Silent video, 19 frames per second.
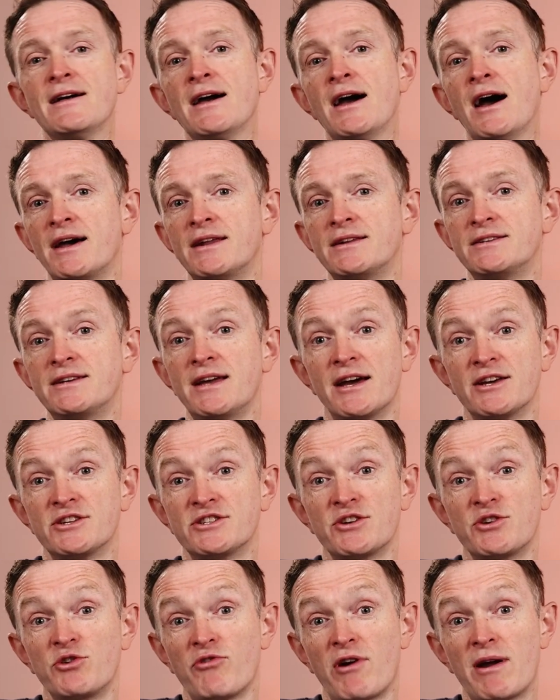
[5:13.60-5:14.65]
And yeah,
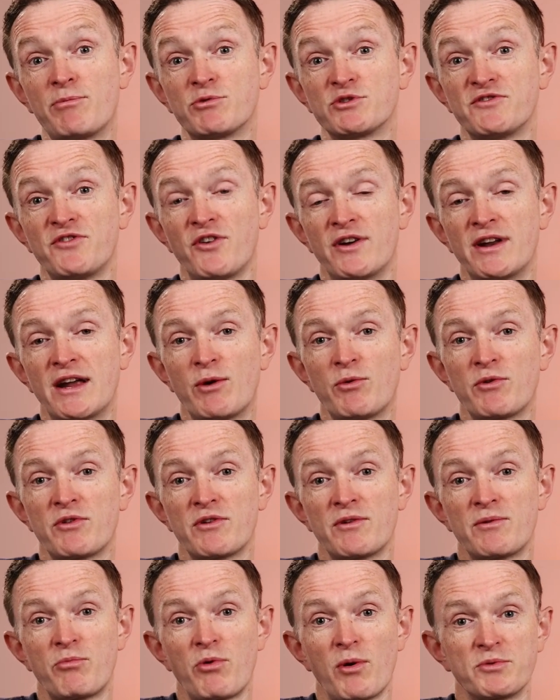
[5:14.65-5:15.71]
so you're able to find out
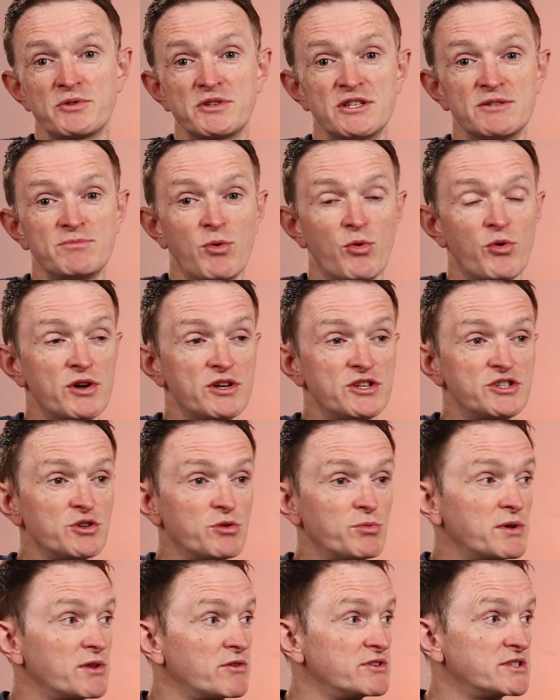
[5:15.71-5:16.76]
whether the property is mortgaged
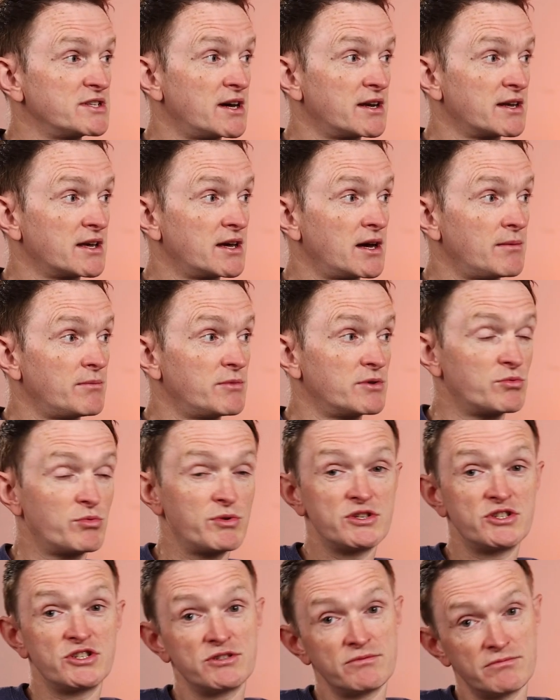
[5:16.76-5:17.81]
or whether it's unencumbered,
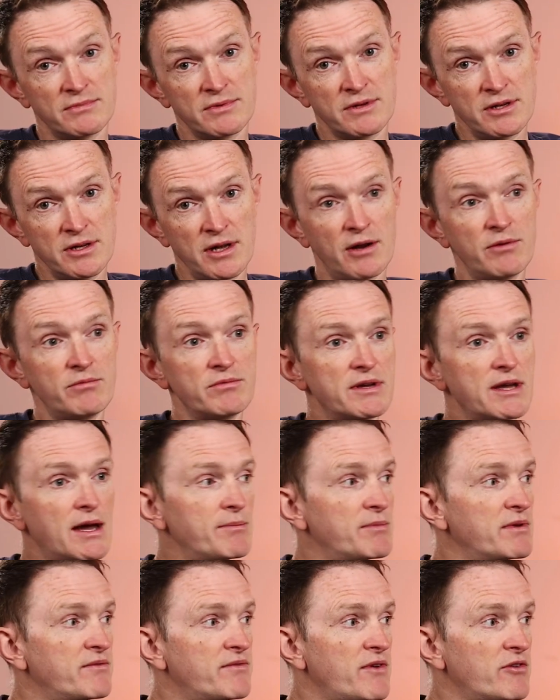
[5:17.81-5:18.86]
which, you know,
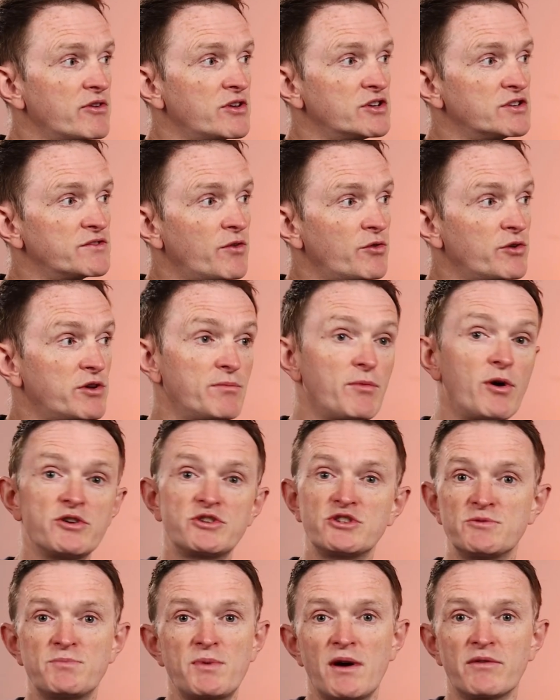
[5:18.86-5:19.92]
can be very useful. You might
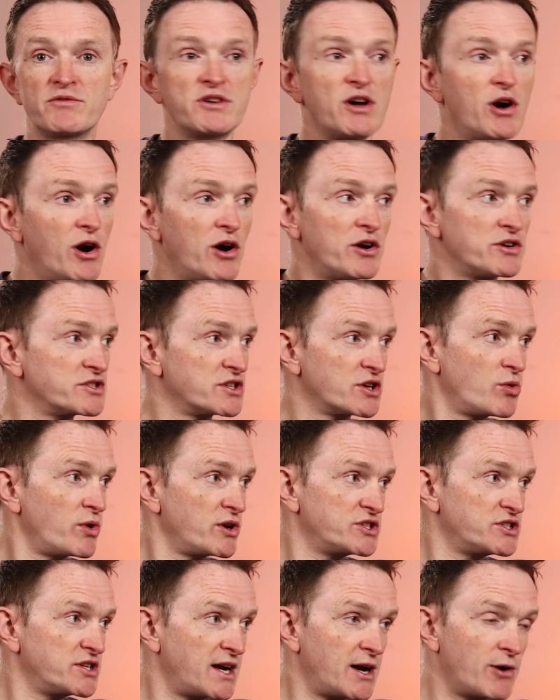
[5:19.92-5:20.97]
just be able to ask the
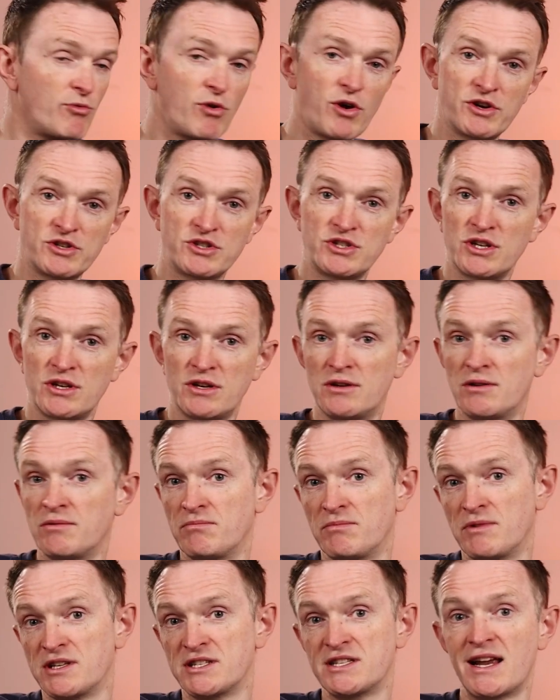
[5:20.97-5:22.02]
question outright to
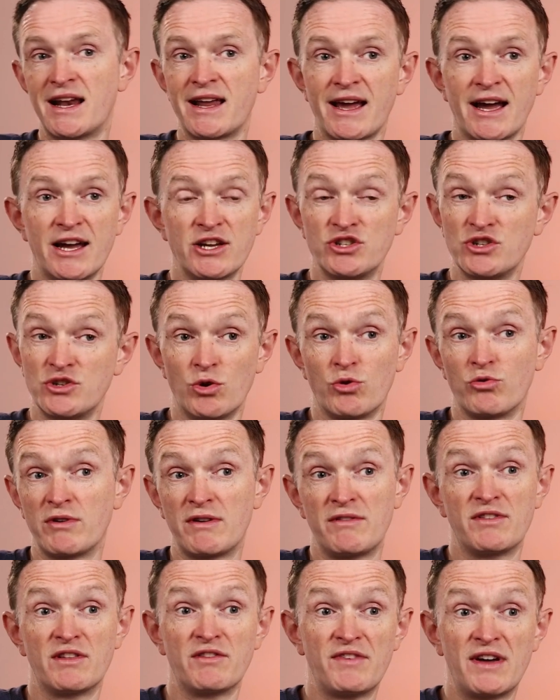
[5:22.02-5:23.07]
the selling agent or
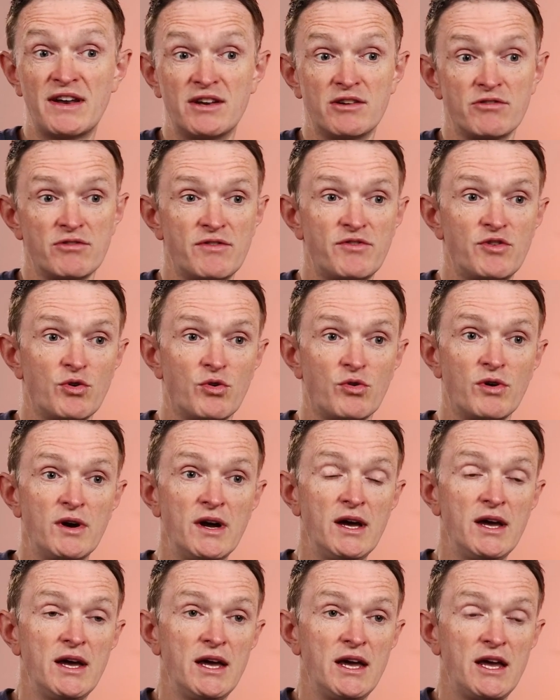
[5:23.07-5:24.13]
even the vendor if
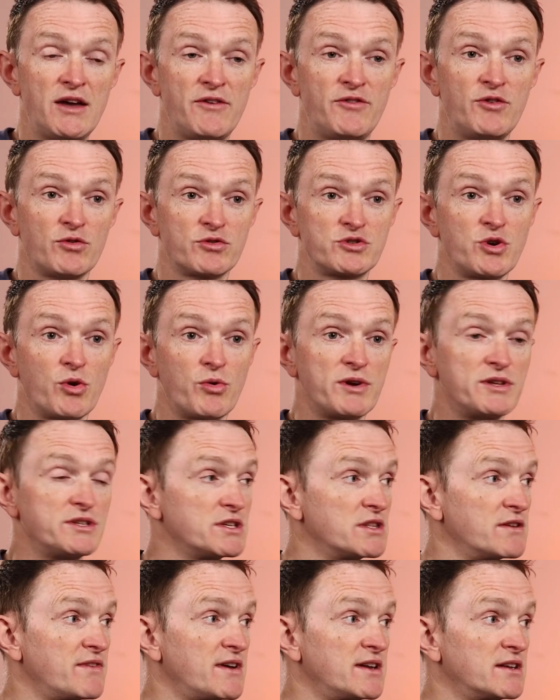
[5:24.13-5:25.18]
you're talking
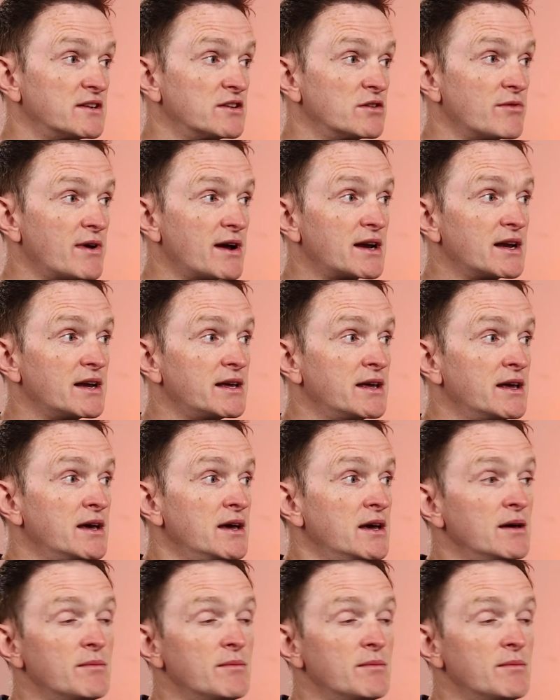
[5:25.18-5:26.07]
to the vendor directly.